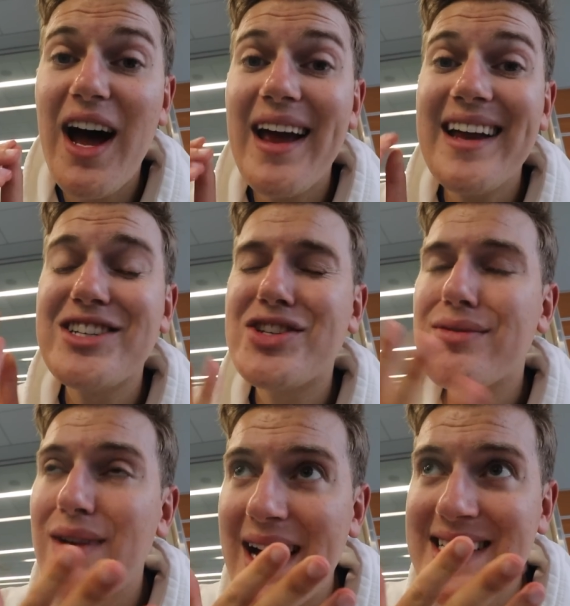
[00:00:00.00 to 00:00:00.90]
I
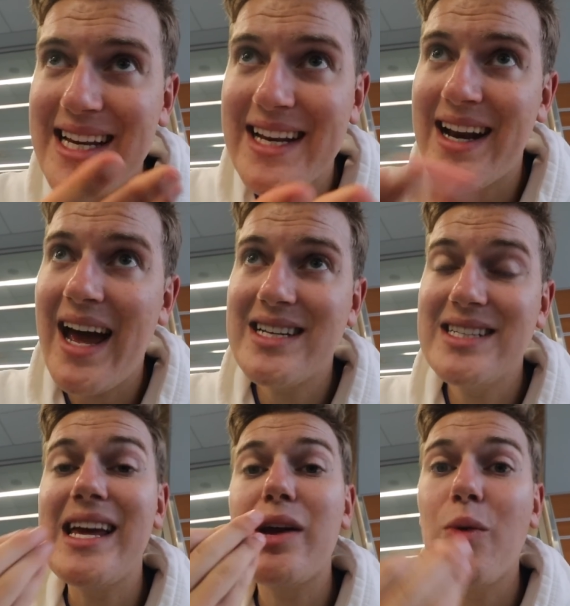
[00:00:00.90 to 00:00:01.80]
tried to eat it. I had
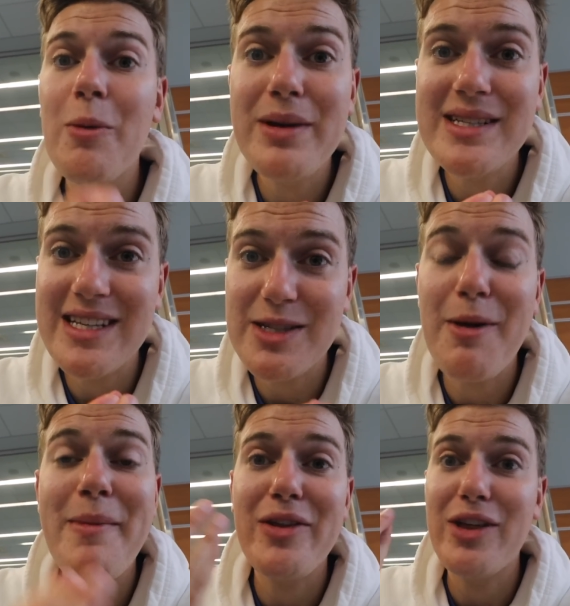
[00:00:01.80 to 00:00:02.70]
to take one piece into
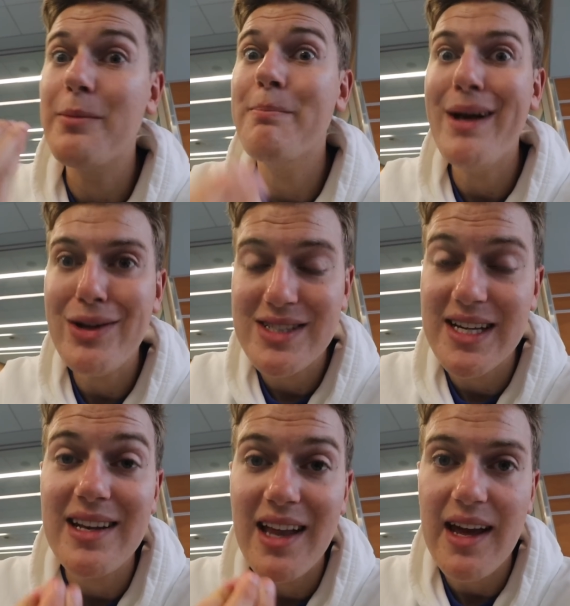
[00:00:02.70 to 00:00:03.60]
my mouth and melt
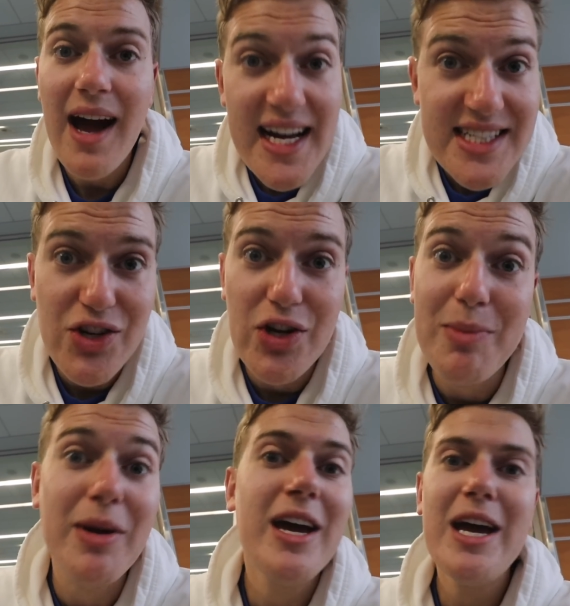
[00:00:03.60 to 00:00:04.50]
it like ice
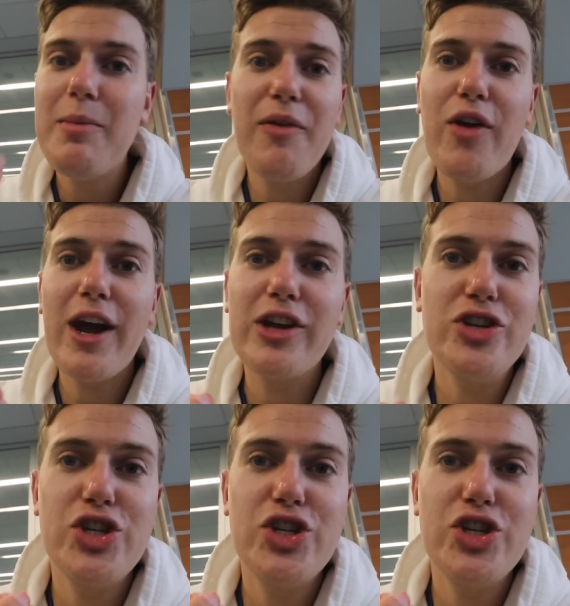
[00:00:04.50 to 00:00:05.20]
cream before I could